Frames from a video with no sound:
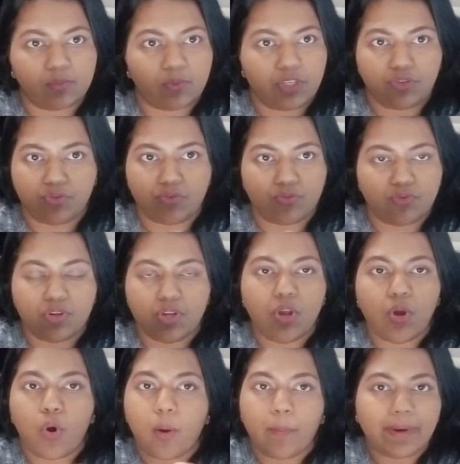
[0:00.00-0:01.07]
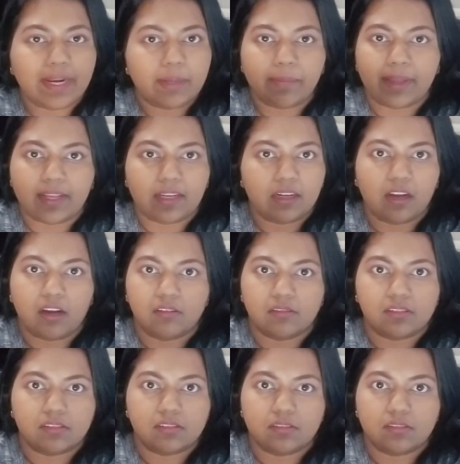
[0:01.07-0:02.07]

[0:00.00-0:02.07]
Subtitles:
when you opening bank accounts.